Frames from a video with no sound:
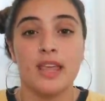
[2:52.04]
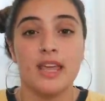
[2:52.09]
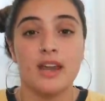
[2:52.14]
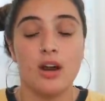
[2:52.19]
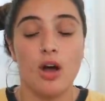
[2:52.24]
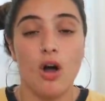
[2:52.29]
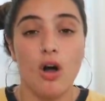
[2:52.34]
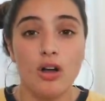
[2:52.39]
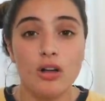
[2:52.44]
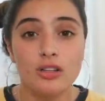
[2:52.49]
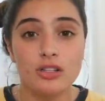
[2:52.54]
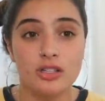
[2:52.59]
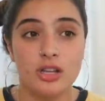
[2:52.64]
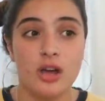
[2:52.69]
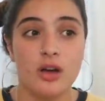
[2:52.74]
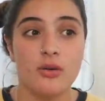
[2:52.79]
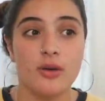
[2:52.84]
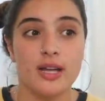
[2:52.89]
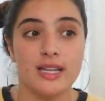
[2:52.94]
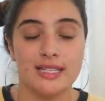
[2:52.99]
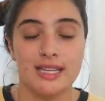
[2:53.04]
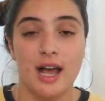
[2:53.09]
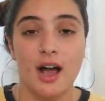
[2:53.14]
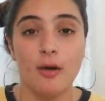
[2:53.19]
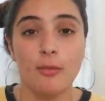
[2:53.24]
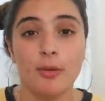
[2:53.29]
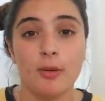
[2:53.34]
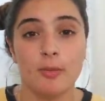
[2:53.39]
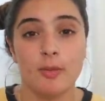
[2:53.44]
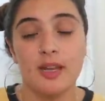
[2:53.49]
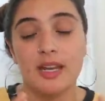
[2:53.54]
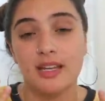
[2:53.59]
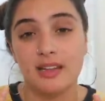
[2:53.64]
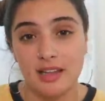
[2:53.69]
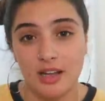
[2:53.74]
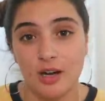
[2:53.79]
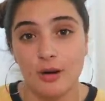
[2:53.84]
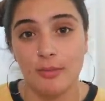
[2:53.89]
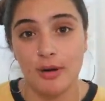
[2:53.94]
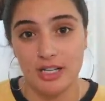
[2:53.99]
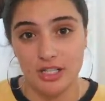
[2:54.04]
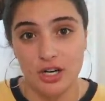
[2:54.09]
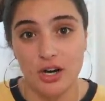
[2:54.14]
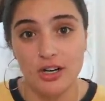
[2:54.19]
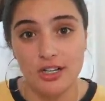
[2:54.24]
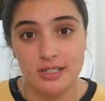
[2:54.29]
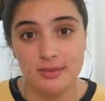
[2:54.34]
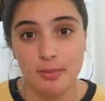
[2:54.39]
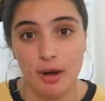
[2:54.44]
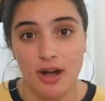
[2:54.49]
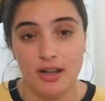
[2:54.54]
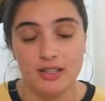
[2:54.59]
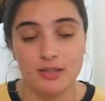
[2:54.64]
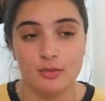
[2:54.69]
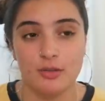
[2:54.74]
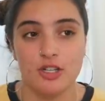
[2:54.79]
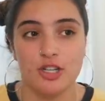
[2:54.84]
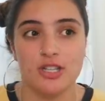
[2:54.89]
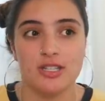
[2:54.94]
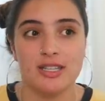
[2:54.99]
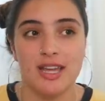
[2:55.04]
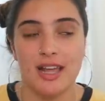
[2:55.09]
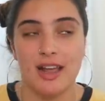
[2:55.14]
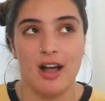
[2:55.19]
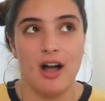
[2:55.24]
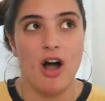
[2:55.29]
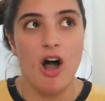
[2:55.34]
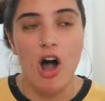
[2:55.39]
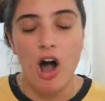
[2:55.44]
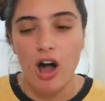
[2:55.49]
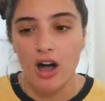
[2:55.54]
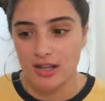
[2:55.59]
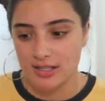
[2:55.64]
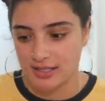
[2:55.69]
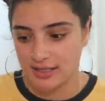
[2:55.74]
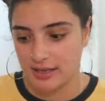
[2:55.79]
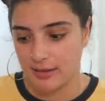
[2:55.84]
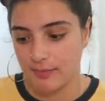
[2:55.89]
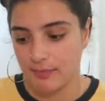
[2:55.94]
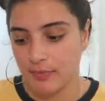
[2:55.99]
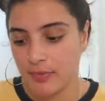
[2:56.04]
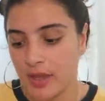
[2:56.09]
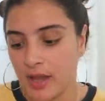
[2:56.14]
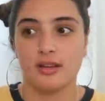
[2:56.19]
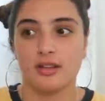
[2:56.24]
it also is helping me to clear up my dark spots, which is like awesome.